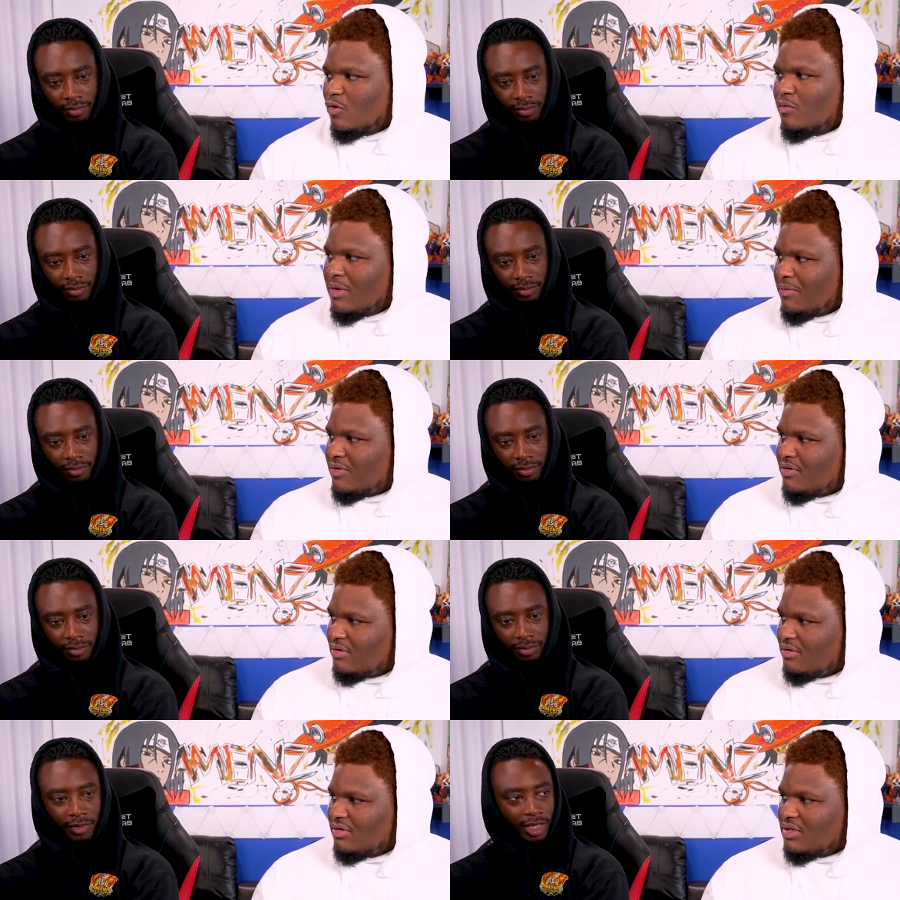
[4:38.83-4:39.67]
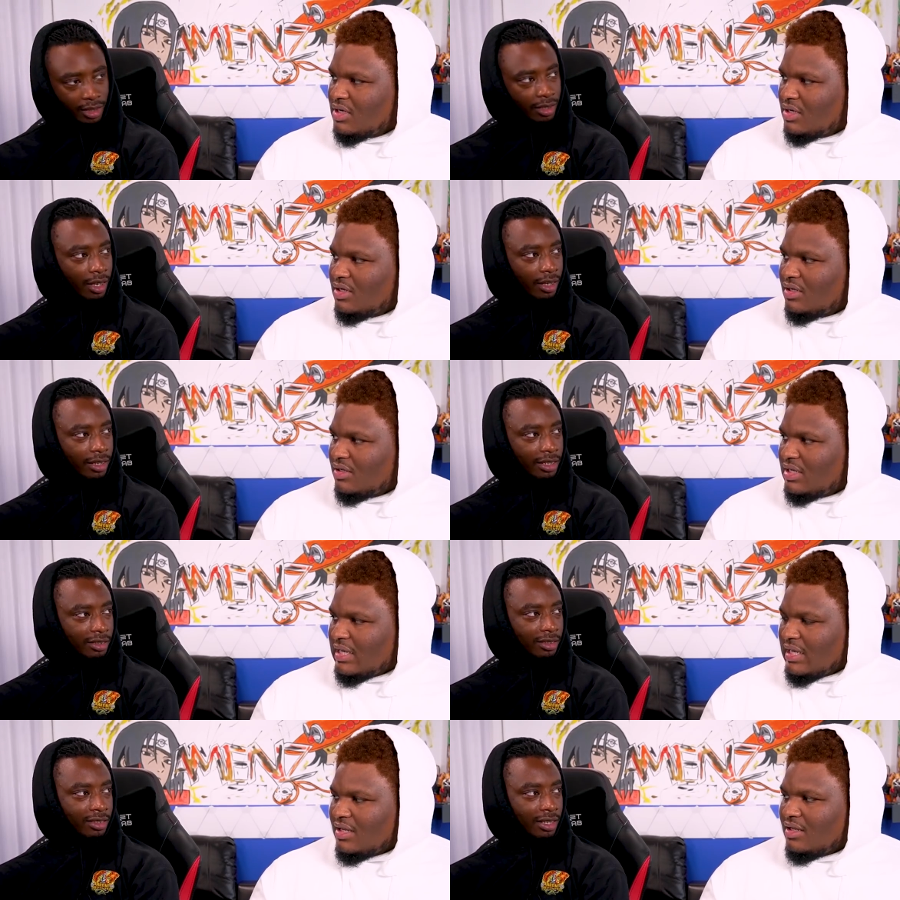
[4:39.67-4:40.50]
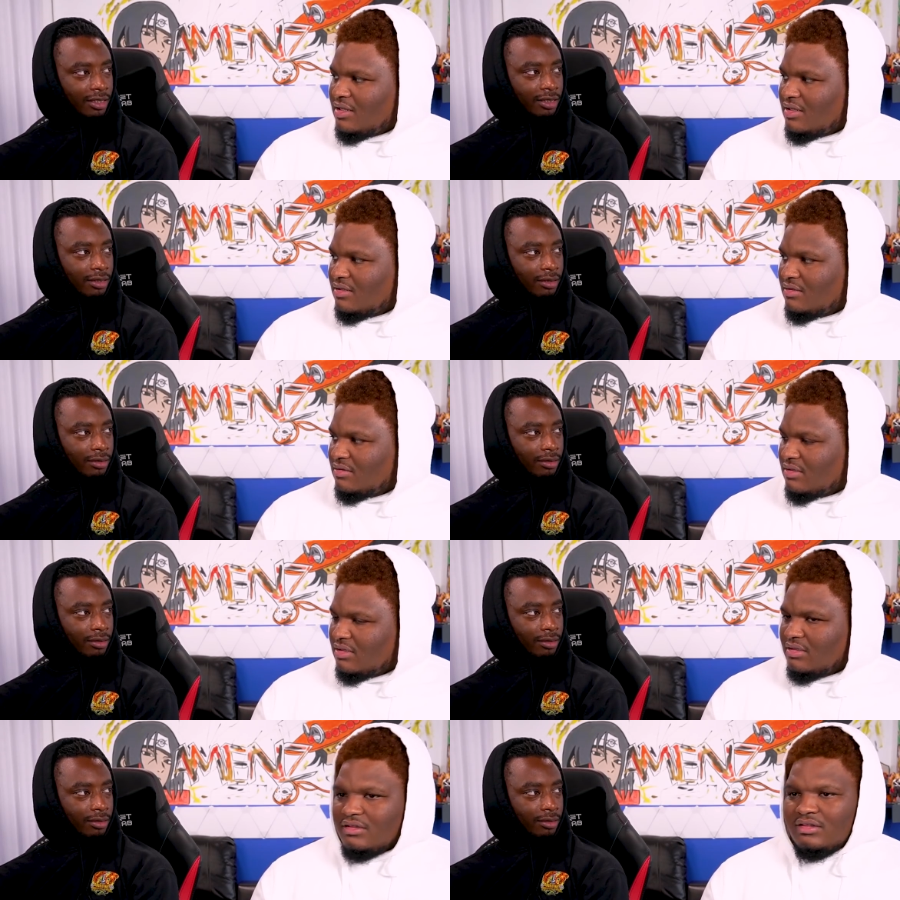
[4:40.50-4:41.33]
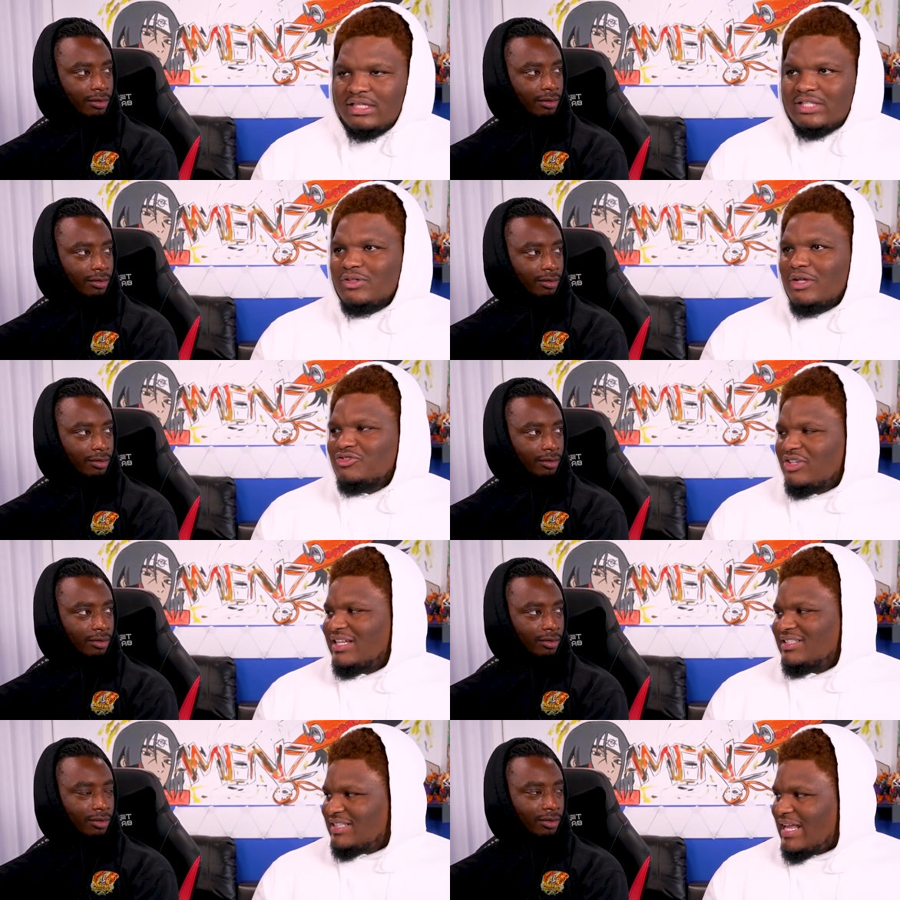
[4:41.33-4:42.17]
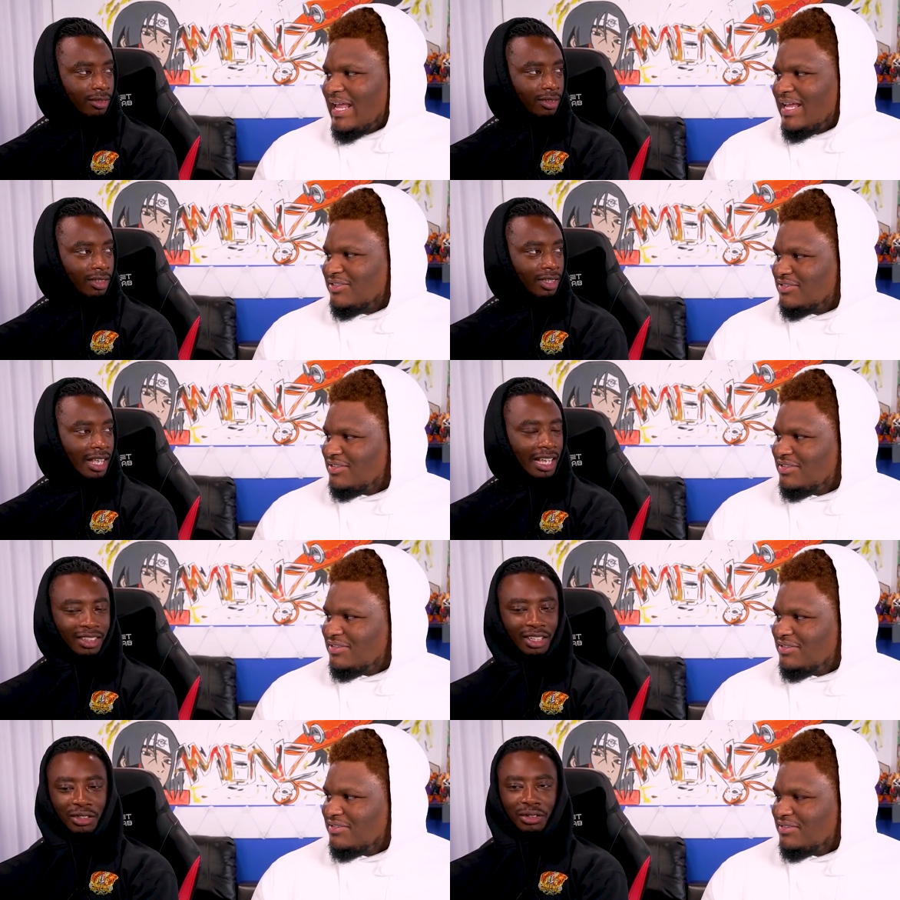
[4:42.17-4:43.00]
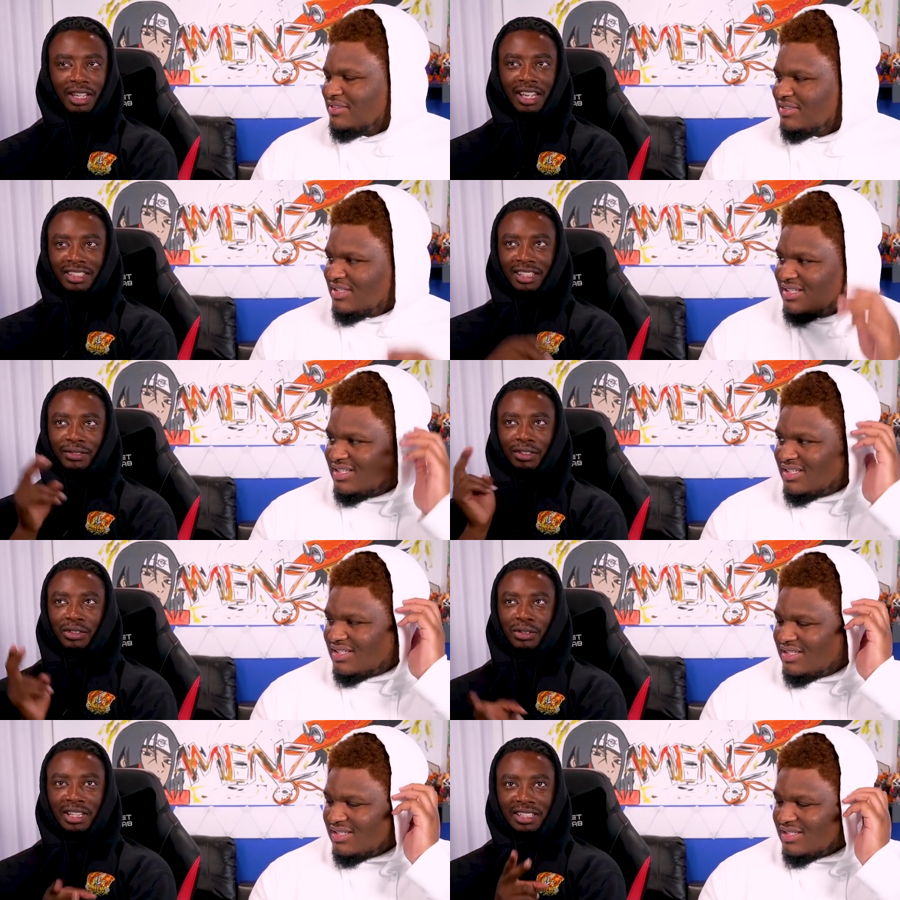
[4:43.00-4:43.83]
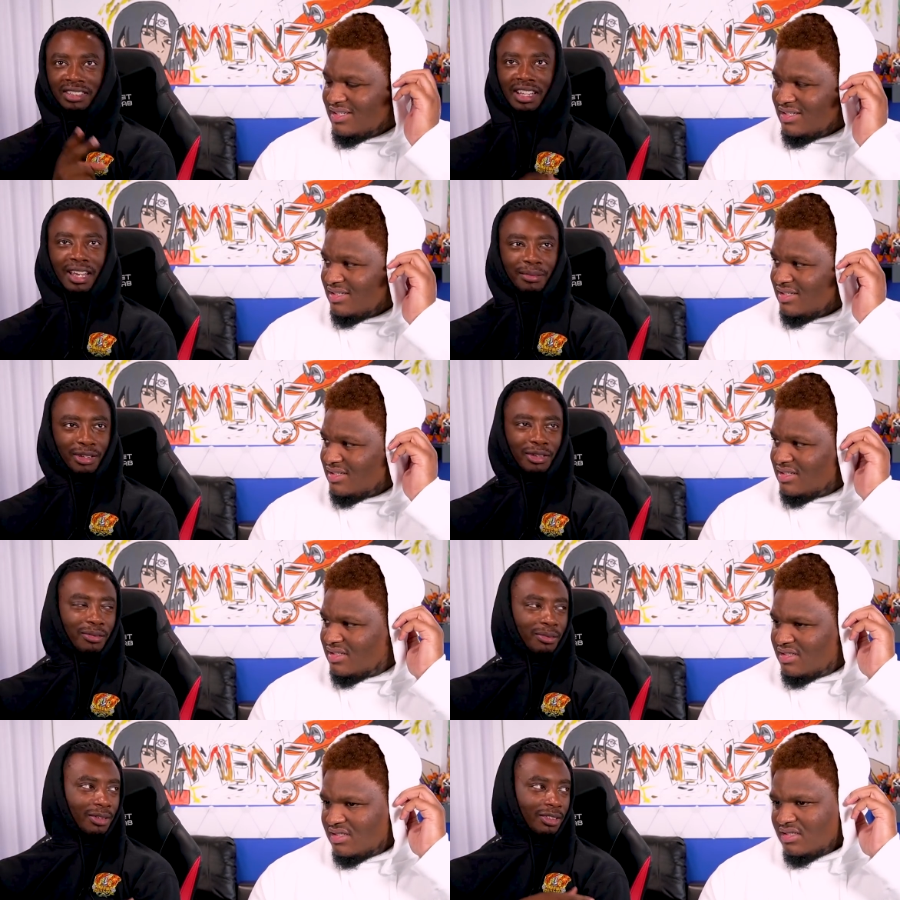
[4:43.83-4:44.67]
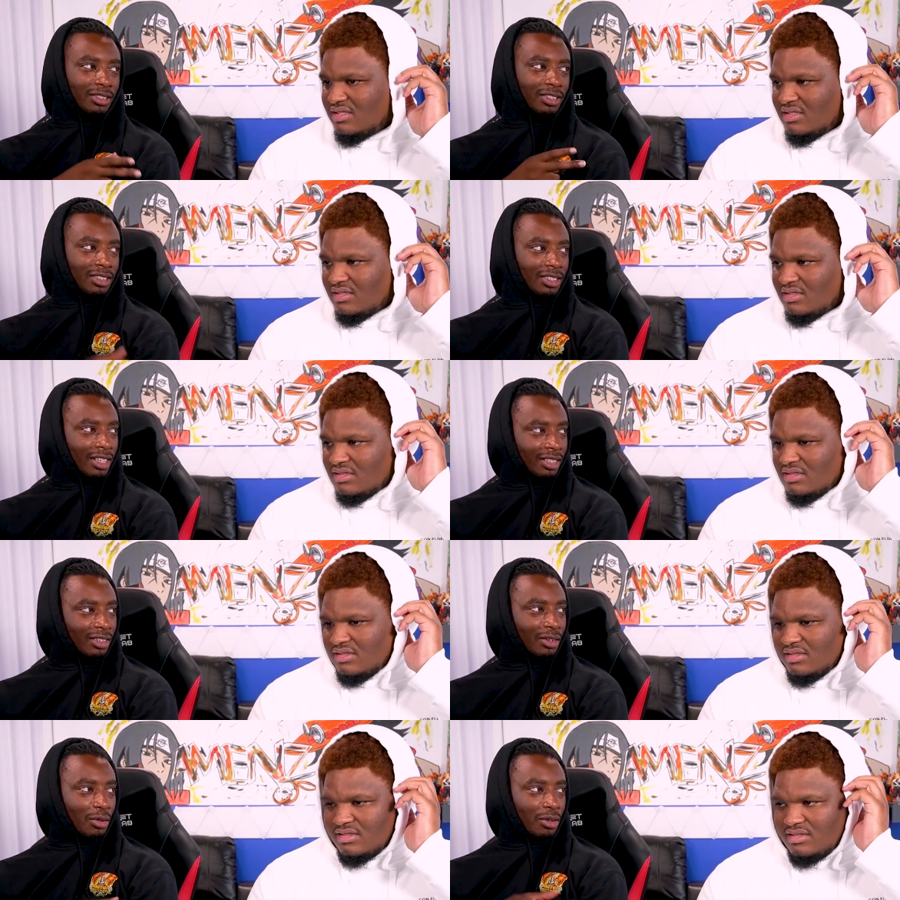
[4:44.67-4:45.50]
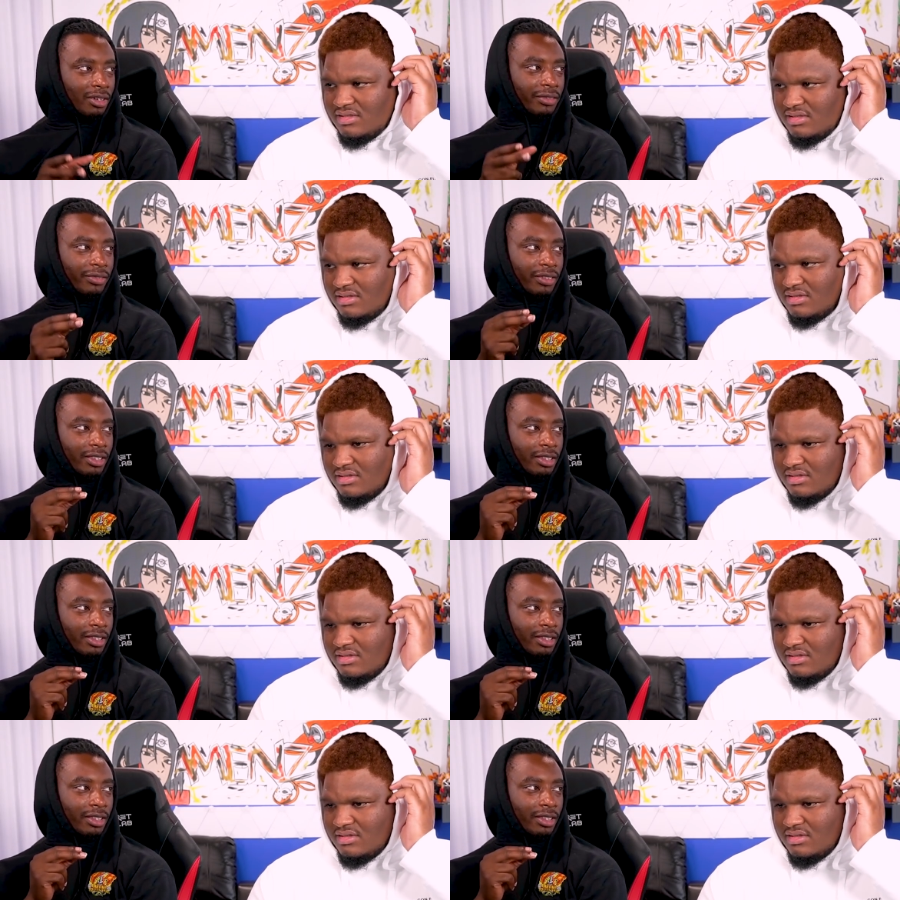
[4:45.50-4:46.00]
Speaker 1: Remember?
Speaker 2: Yeah, that's Kisaki.
Speaker 1: That's what I was trying to ask.
Speaker 2: I thought you was asking if the dude that stabbed him was Kisaki or if